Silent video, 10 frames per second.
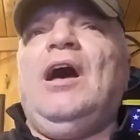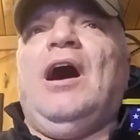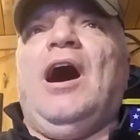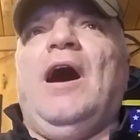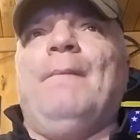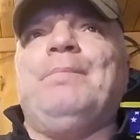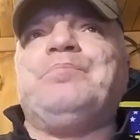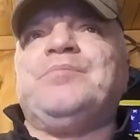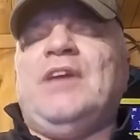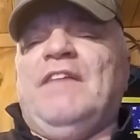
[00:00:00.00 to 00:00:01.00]

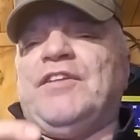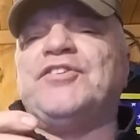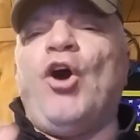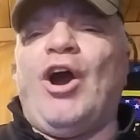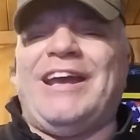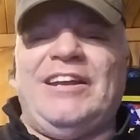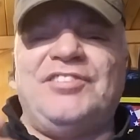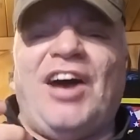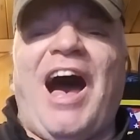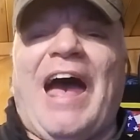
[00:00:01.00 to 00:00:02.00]
If the target is
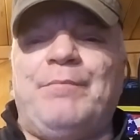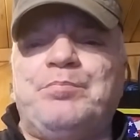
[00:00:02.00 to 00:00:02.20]
hot,